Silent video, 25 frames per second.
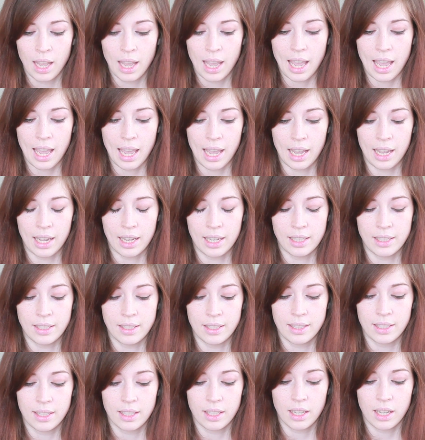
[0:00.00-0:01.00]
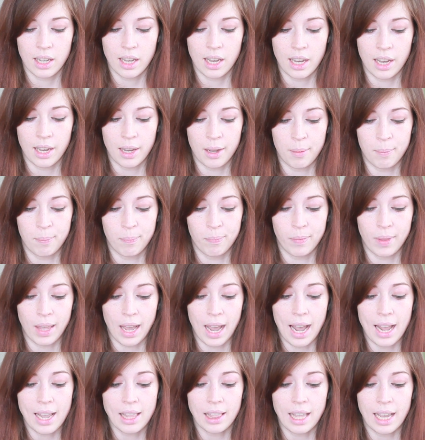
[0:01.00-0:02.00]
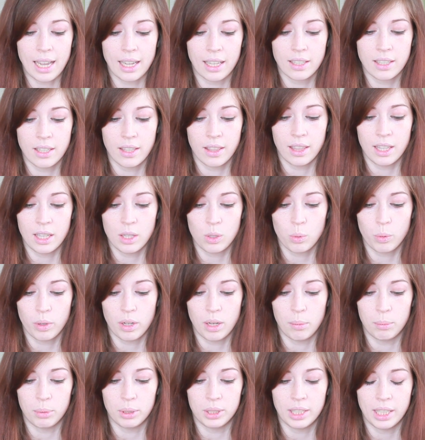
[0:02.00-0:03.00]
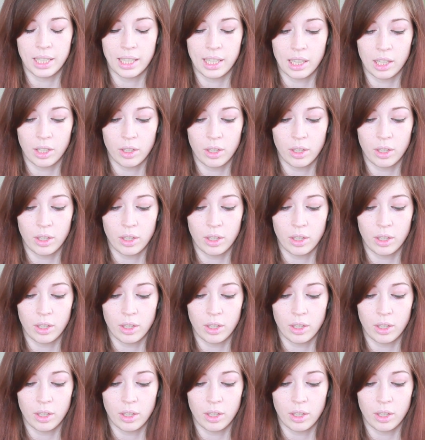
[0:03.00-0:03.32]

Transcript: And I liked this one in particular,